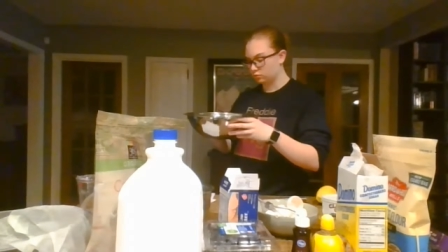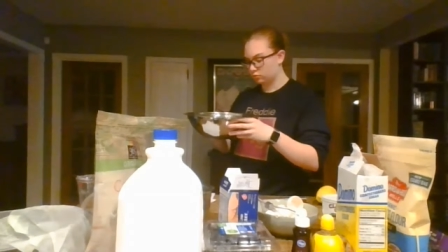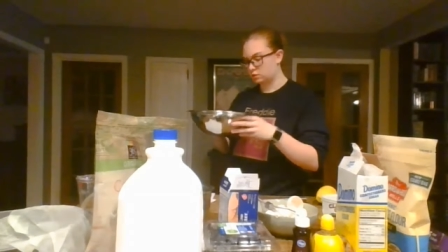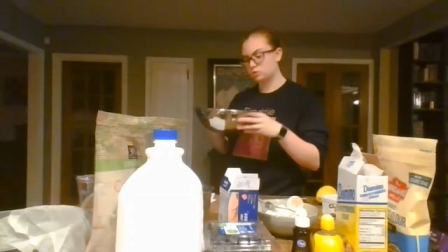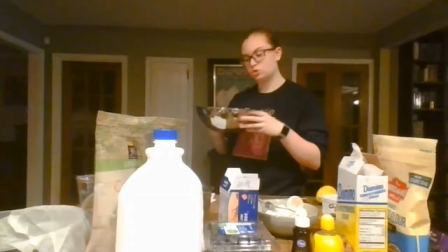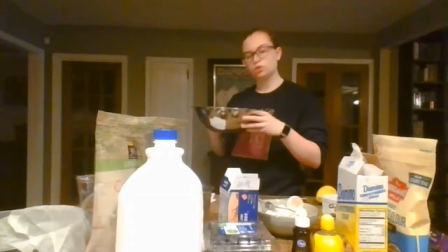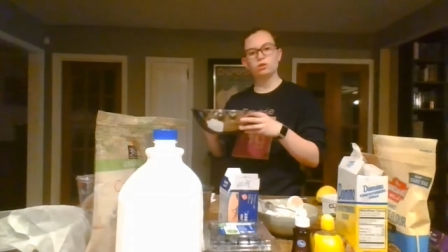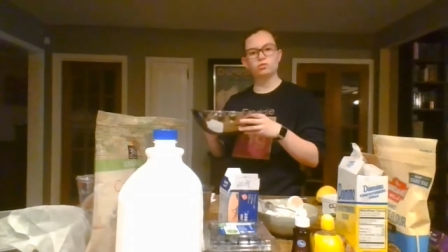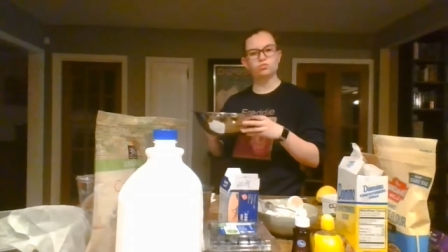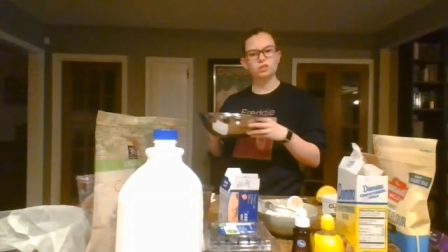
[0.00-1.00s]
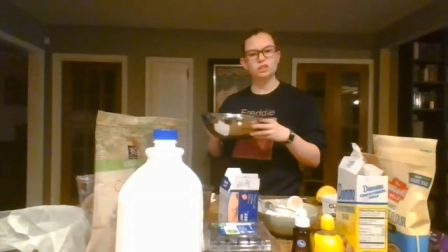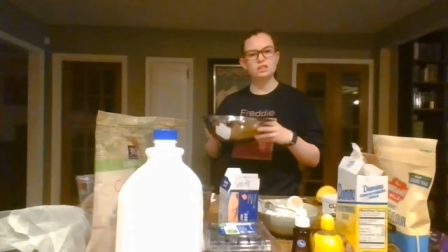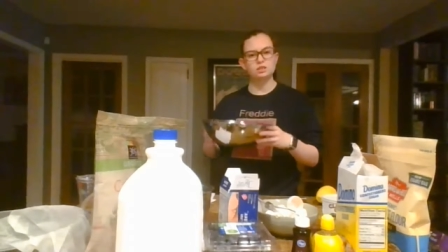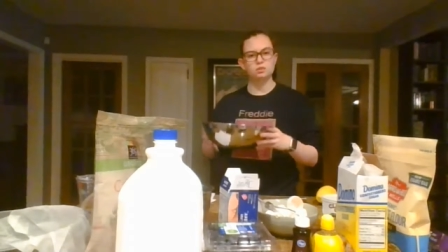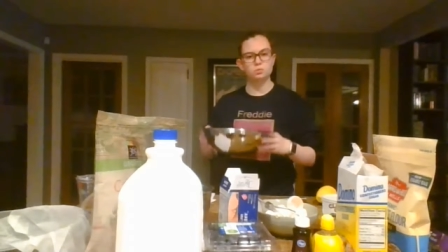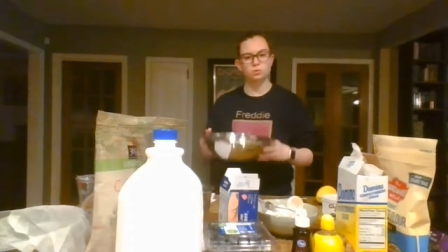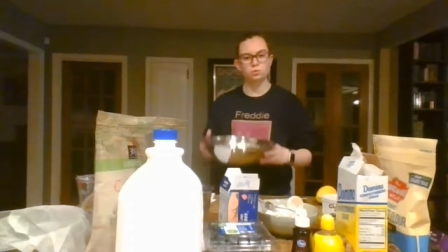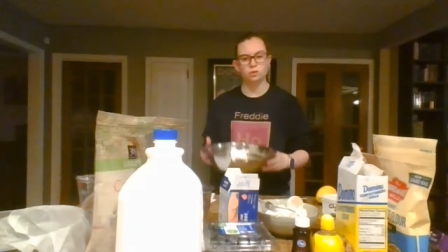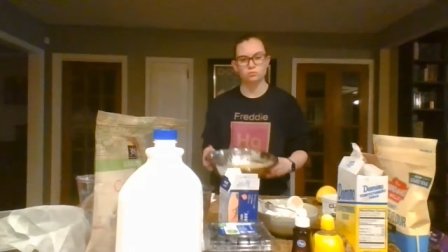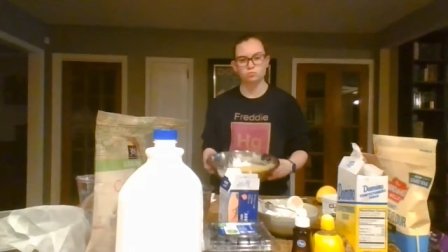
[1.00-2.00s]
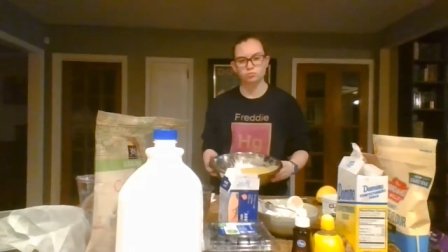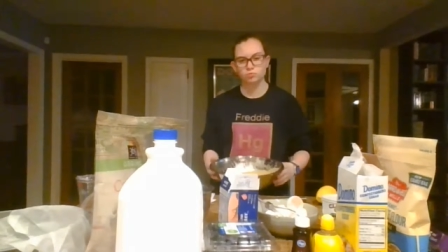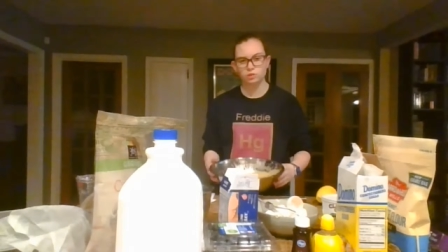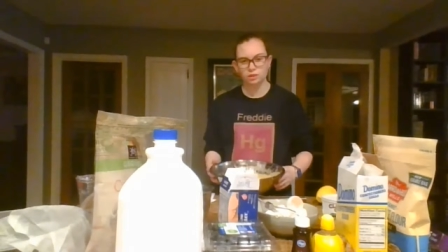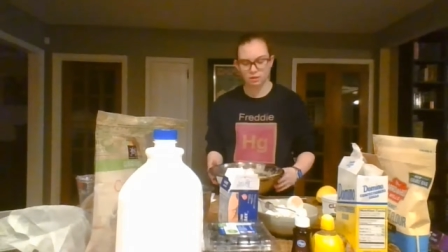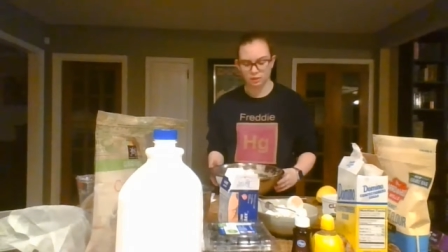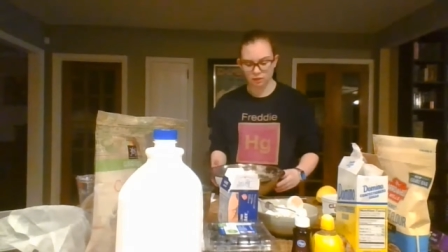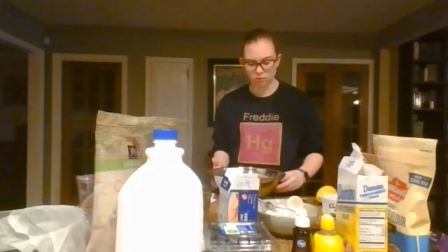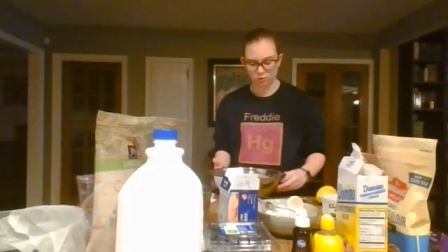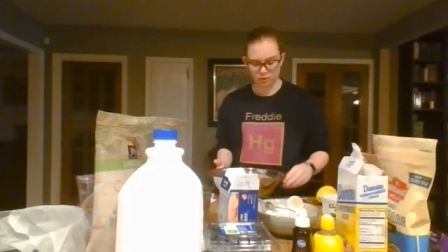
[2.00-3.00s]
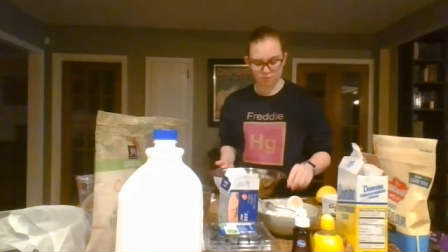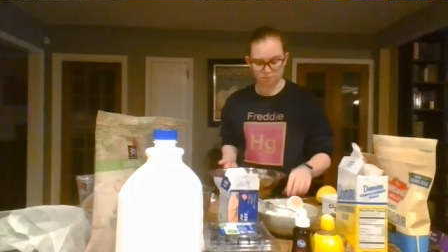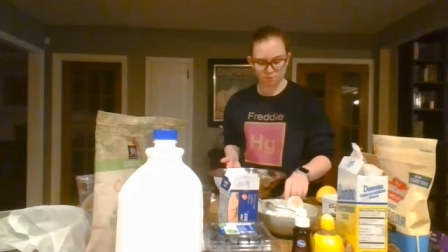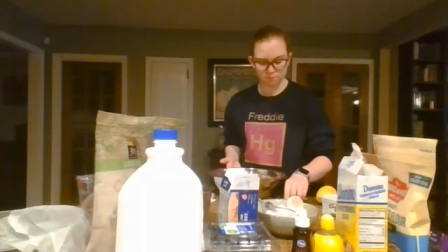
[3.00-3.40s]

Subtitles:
really smooth and really liquidy.